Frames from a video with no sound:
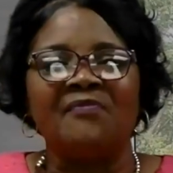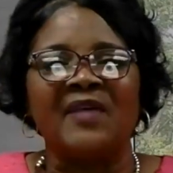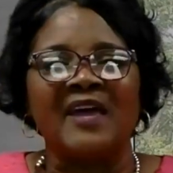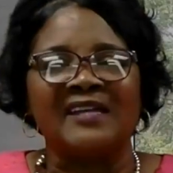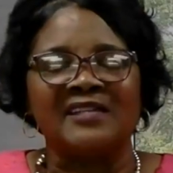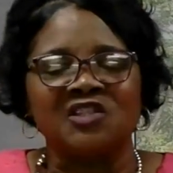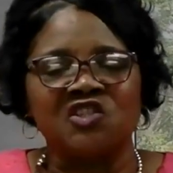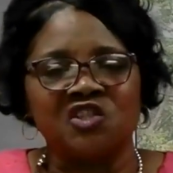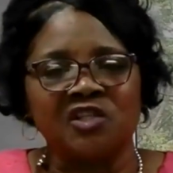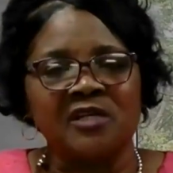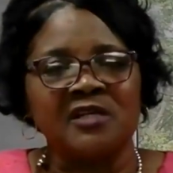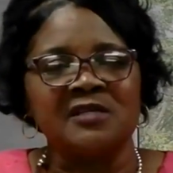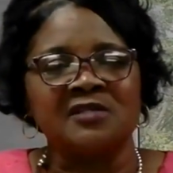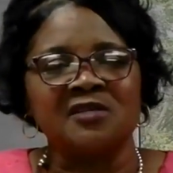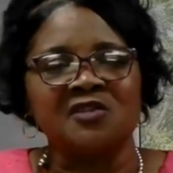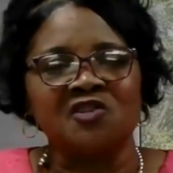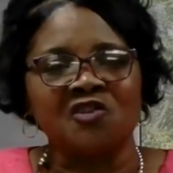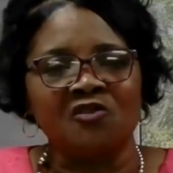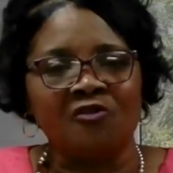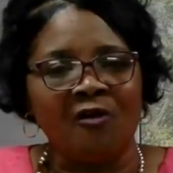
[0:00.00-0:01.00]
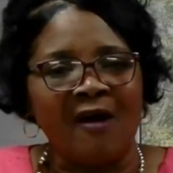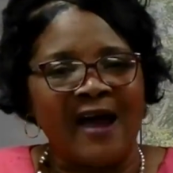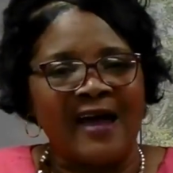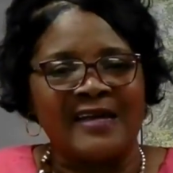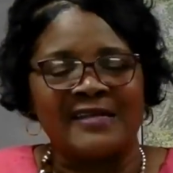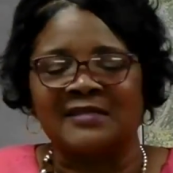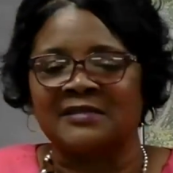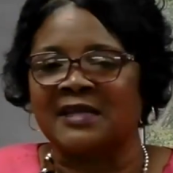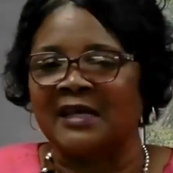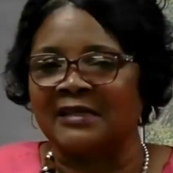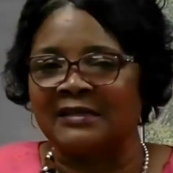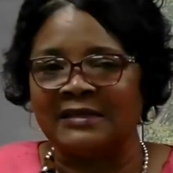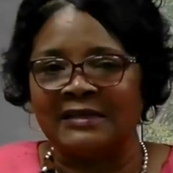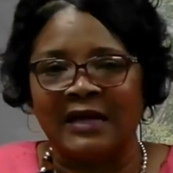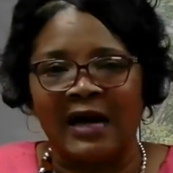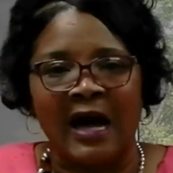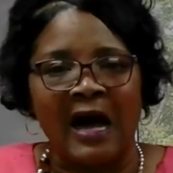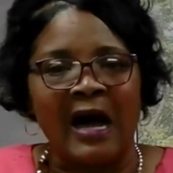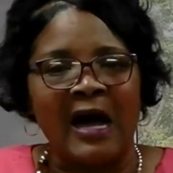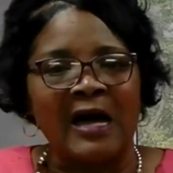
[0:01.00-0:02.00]
that Jesus Christ, that
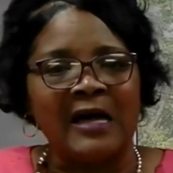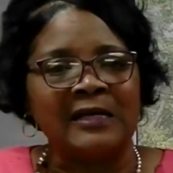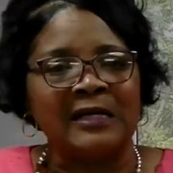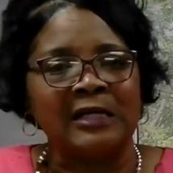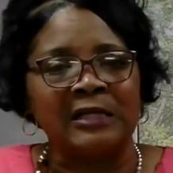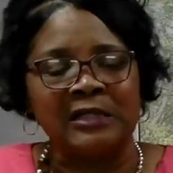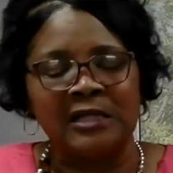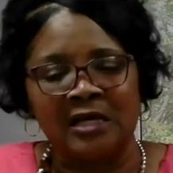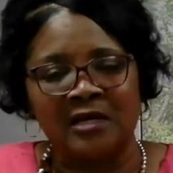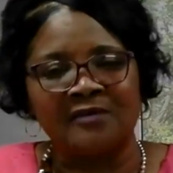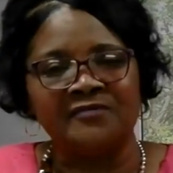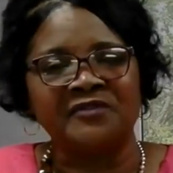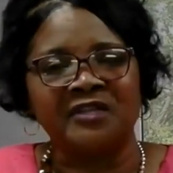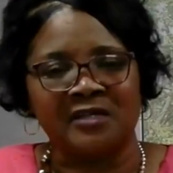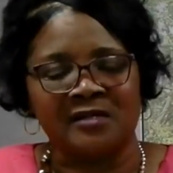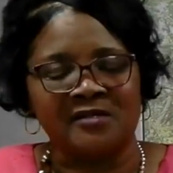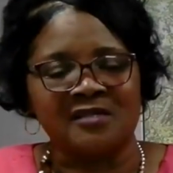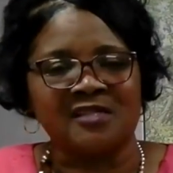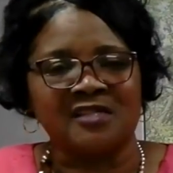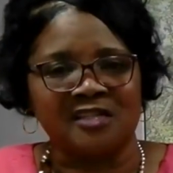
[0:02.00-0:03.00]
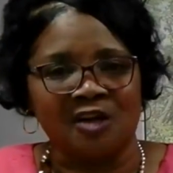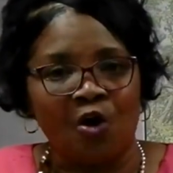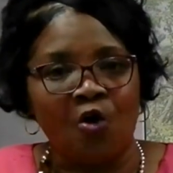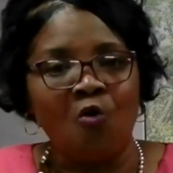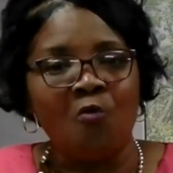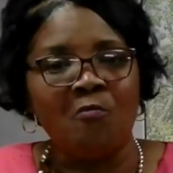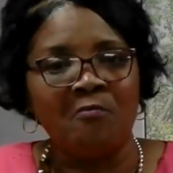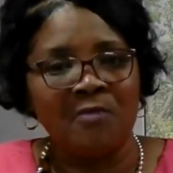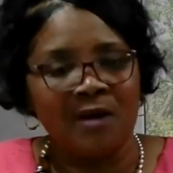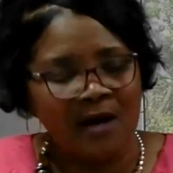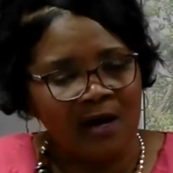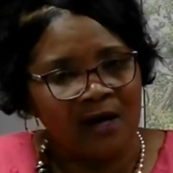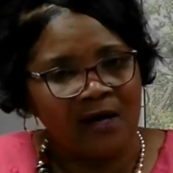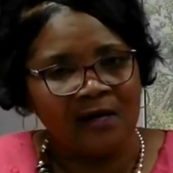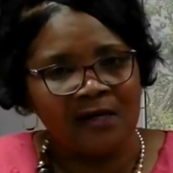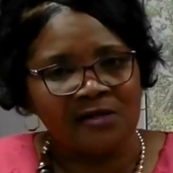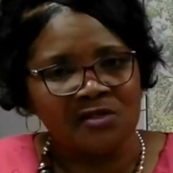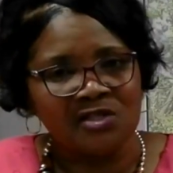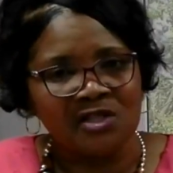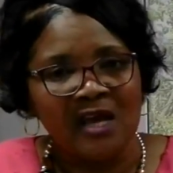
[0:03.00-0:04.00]
God loved us so
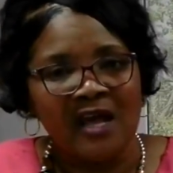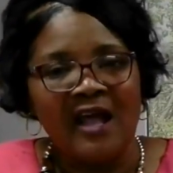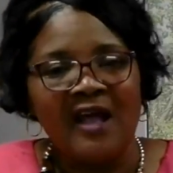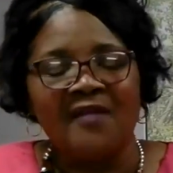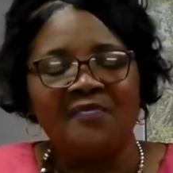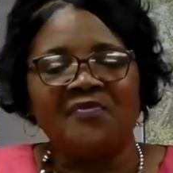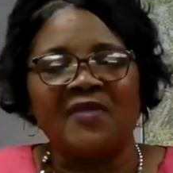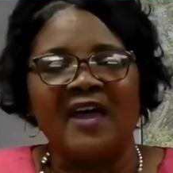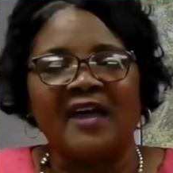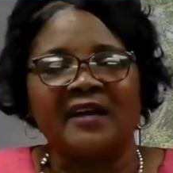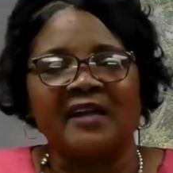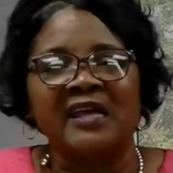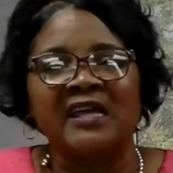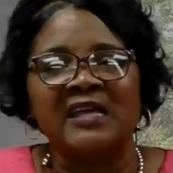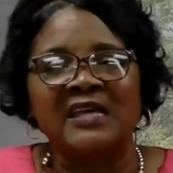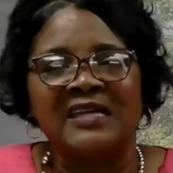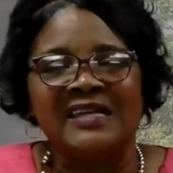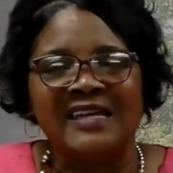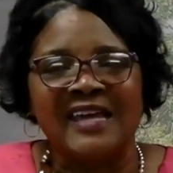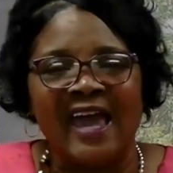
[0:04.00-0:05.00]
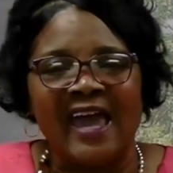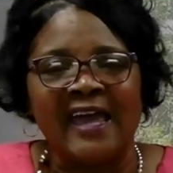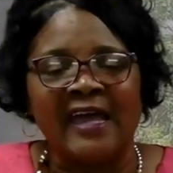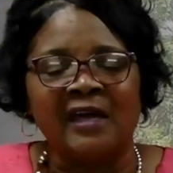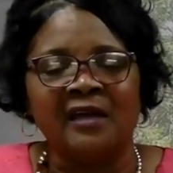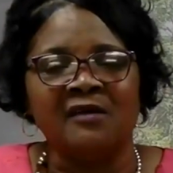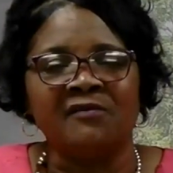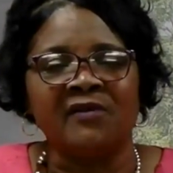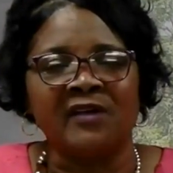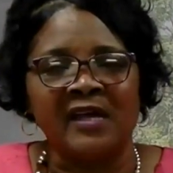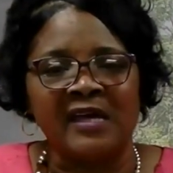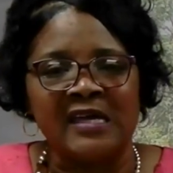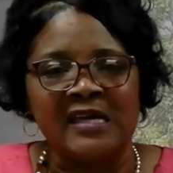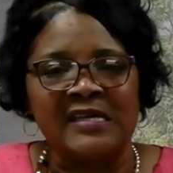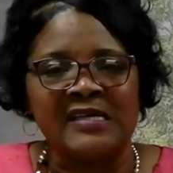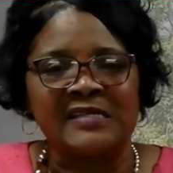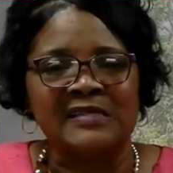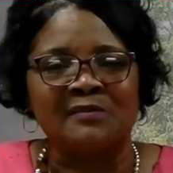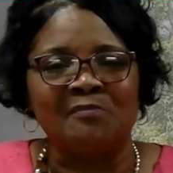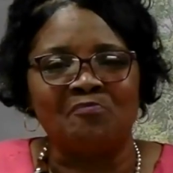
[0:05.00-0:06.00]
much that he gave
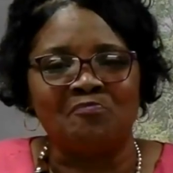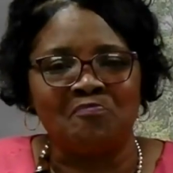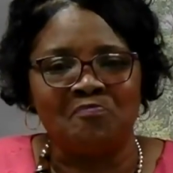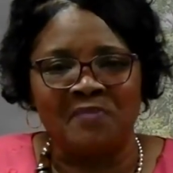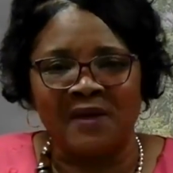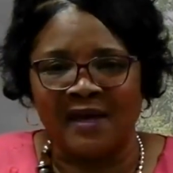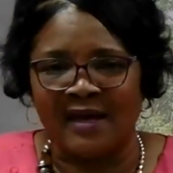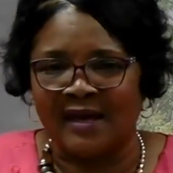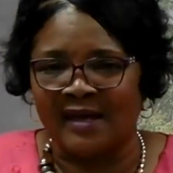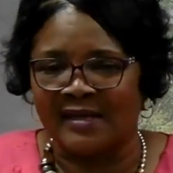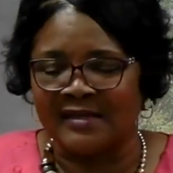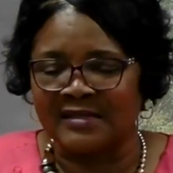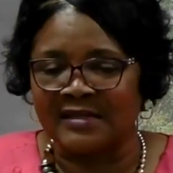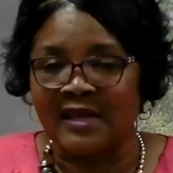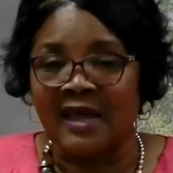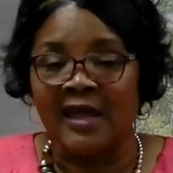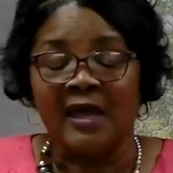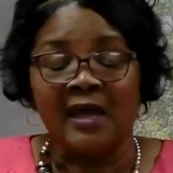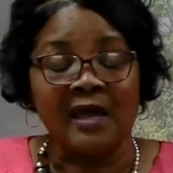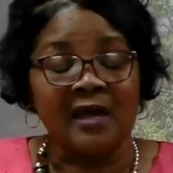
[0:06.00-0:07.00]
his best.